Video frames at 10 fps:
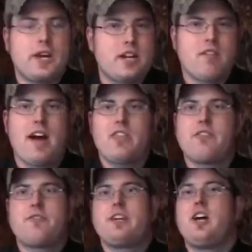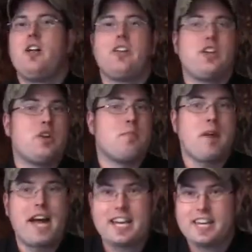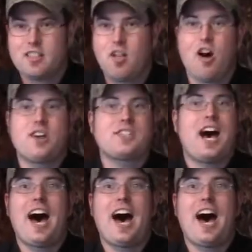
when you're out in the field. You might get lost.